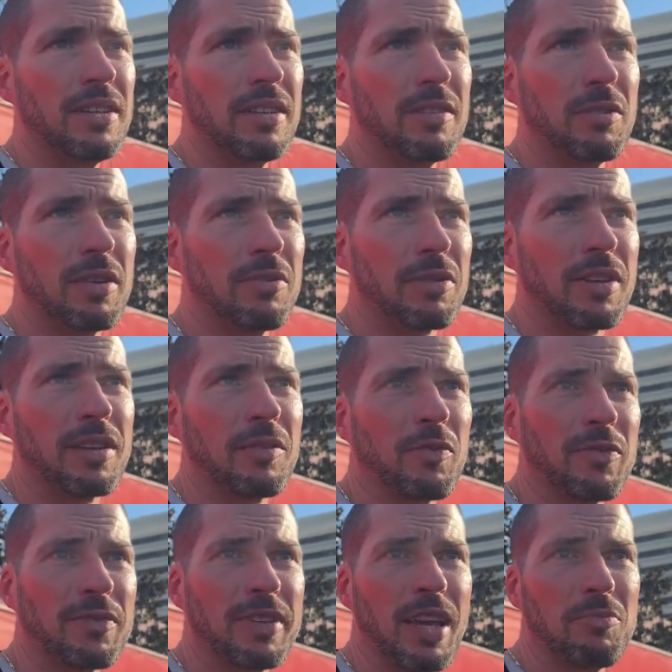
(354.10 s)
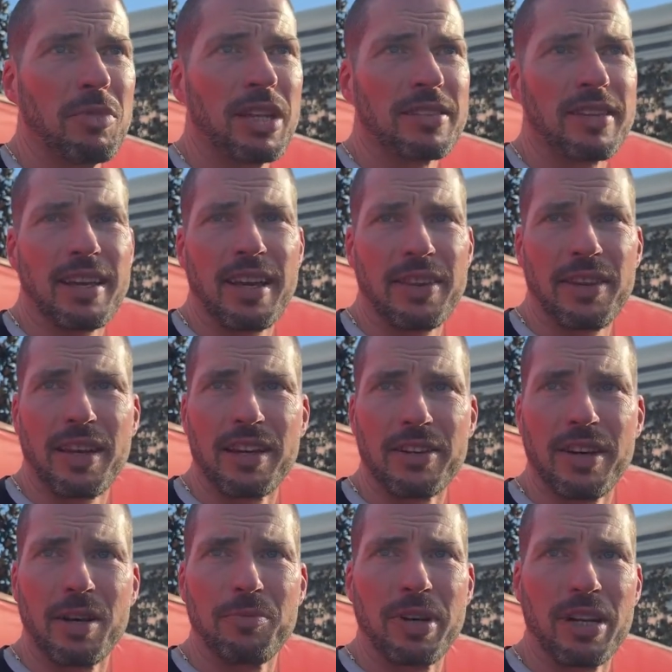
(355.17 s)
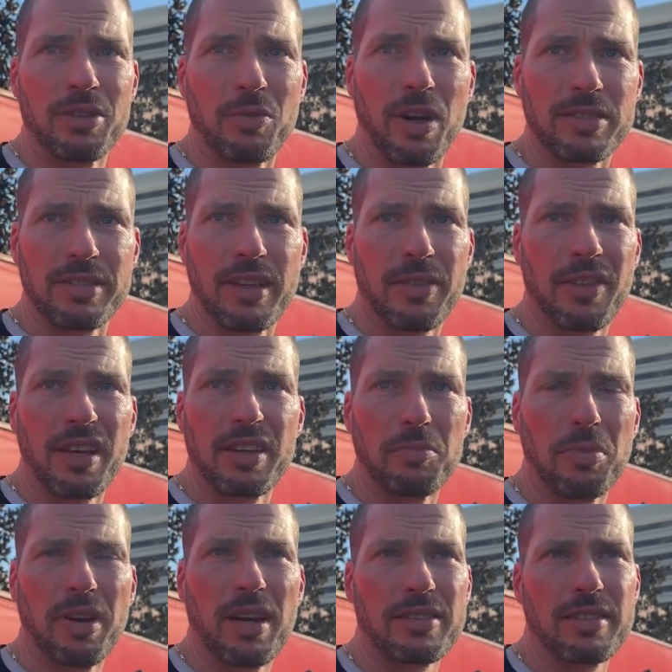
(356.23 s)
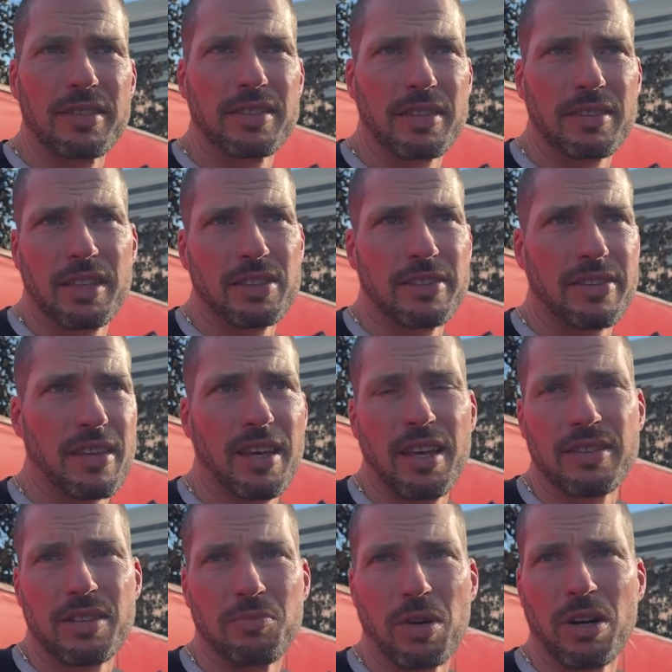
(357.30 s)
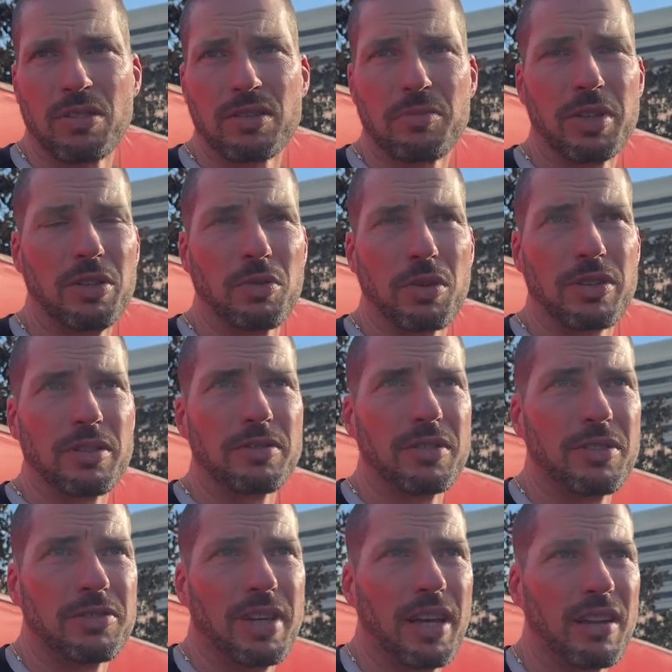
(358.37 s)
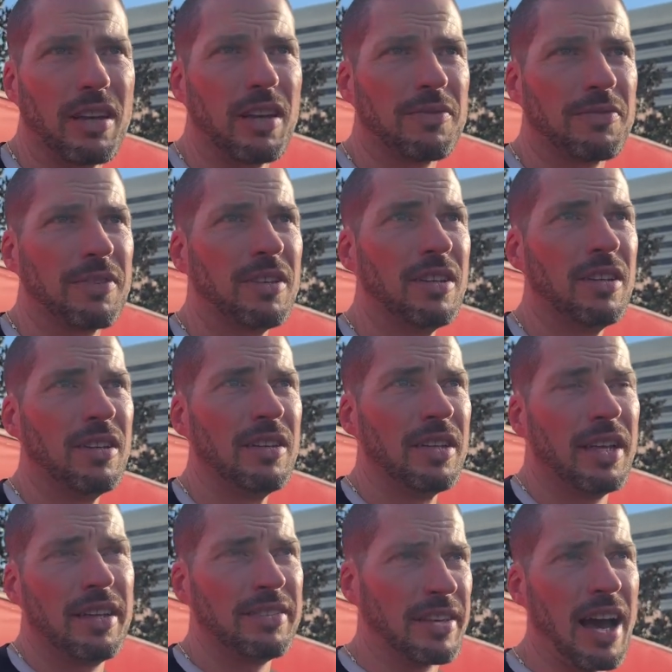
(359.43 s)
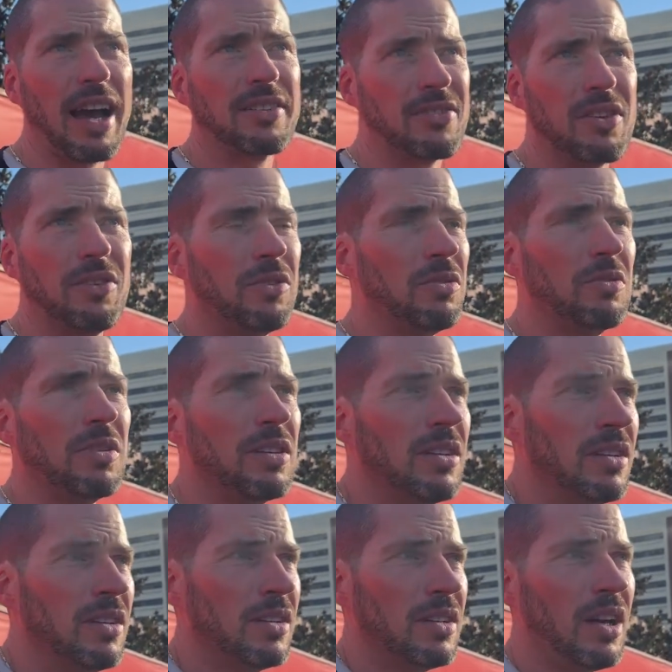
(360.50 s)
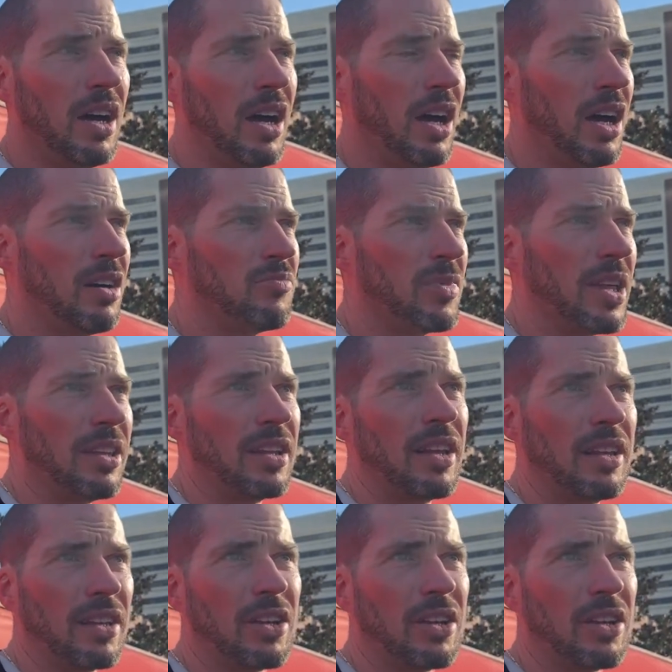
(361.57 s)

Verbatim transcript: and within the 10 minutes, like I thing on your iPad, you watch that thing on the bus. It, just because it stings, it burns. I mean, you work your, your tail off, and these guys do, um, and, and, the